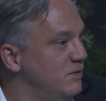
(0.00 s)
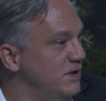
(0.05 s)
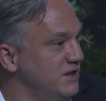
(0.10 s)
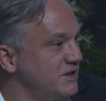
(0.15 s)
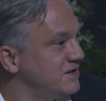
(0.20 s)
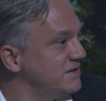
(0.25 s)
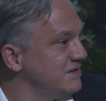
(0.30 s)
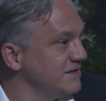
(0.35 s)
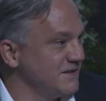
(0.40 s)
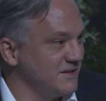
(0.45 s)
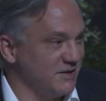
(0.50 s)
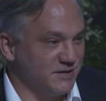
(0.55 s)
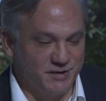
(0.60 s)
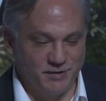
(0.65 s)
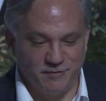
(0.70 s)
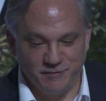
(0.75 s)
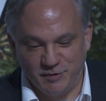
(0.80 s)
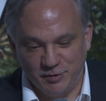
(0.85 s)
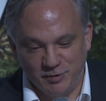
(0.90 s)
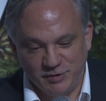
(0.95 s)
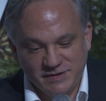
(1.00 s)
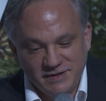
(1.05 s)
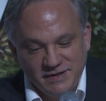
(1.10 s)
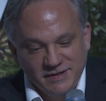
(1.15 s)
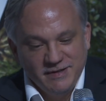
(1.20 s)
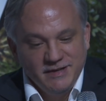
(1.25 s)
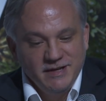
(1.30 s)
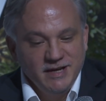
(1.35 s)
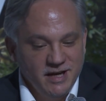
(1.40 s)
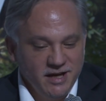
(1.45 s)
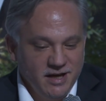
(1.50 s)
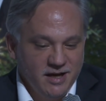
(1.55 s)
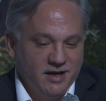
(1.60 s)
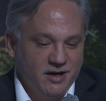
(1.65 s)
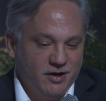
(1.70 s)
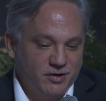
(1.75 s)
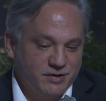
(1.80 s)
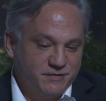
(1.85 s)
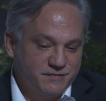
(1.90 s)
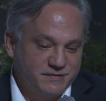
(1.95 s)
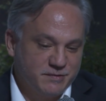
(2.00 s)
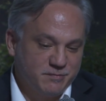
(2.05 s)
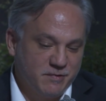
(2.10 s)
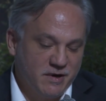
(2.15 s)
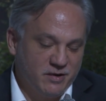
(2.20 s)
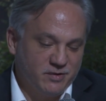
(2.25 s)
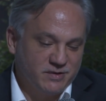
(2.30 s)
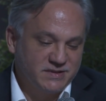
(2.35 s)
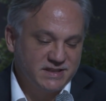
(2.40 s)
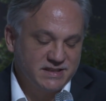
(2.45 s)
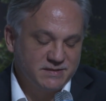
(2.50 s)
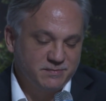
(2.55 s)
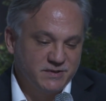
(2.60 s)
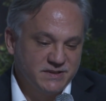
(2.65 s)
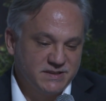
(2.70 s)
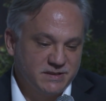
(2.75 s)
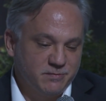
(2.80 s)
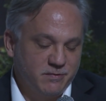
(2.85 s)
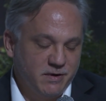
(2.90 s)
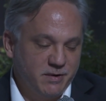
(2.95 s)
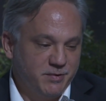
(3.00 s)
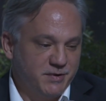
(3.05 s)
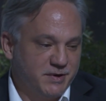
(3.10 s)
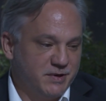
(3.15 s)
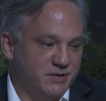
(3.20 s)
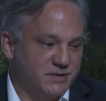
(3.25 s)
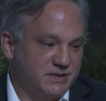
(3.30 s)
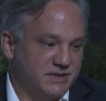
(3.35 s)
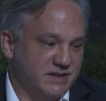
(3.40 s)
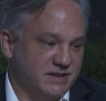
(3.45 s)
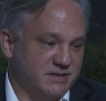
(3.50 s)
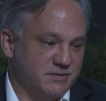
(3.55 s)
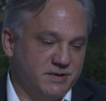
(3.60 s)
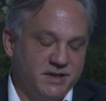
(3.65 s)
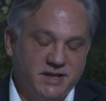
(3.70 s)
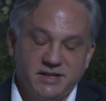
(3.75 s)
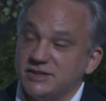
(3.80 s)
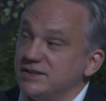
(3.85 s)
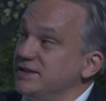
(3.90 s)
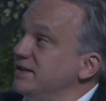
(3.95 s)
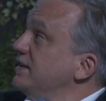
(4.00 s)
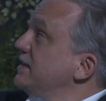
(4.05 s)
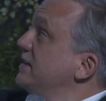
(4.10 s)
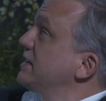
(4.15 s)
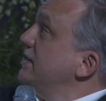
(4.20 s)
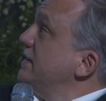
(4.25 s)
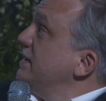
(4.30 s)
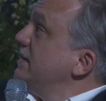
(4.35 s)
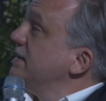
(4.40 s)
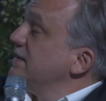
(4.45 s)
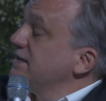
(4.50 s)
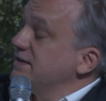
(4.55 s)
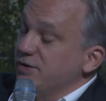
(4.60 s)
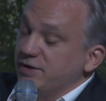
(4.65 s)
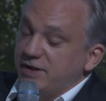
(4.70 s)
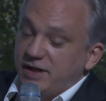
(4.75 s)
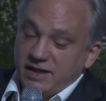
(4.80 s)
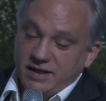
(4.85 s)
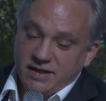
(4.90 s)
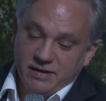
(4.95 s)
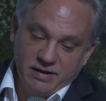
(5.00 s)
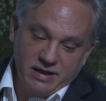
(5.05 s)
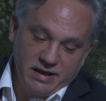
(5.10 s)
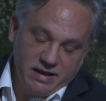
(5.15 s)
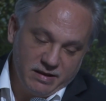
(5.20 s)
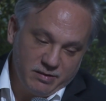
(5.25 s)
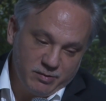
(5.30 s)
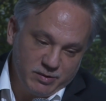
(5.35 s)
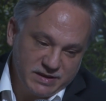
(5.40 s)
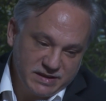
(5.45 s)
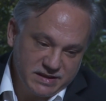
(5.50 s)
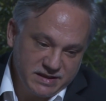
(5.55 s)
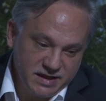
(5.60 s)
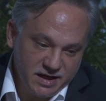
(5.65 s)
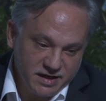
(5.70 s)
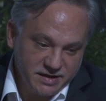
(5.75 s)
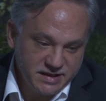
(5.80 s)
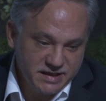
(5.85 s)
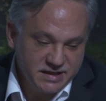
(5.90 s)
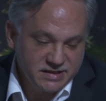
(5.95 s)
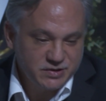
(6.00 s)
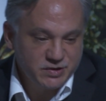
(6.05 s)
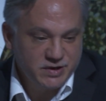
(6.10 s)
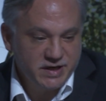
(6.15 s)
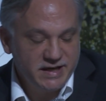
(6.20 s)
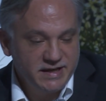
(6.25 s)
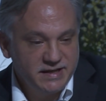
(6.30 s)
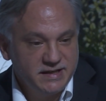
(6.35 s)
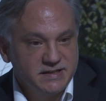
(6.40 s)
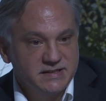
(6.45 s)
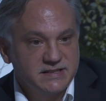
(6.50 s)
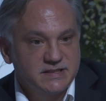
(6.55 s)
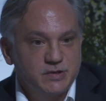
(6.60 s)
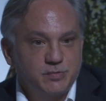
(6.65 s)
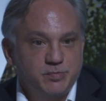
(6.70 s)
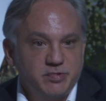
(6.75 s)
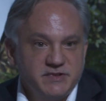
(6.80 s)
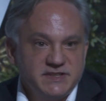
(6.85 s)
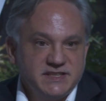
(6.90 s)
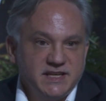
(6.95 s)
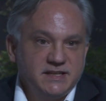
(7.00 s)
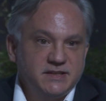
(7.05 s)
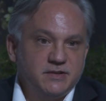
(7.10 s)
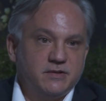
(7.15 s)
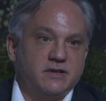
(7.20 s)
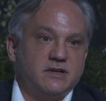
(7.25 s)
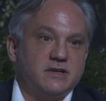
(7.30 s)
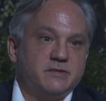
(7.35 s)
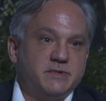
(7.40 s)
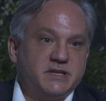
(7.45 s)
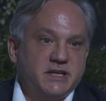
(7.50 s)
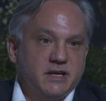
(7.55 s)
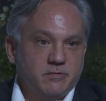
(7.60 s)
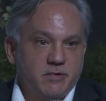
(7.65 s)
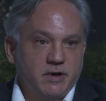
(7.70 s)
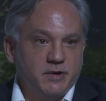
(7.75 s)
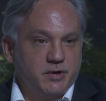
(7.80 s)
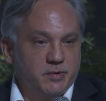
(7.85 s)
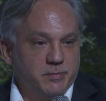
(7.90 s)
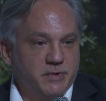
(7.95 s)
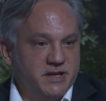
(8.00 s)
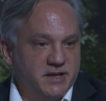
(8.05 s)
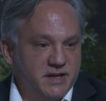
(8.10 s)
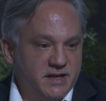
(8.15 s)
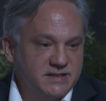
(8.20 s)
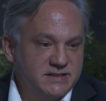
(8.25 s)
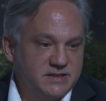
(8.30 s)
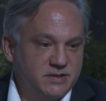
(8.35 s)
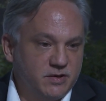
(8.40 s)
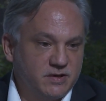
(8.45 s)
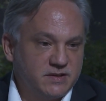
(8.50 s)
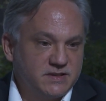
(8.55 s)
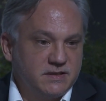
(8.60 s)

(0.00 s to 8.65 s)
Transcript: questions out of the round. This was a very good introduction. So then the idea today is to present you a little bit around the bean. As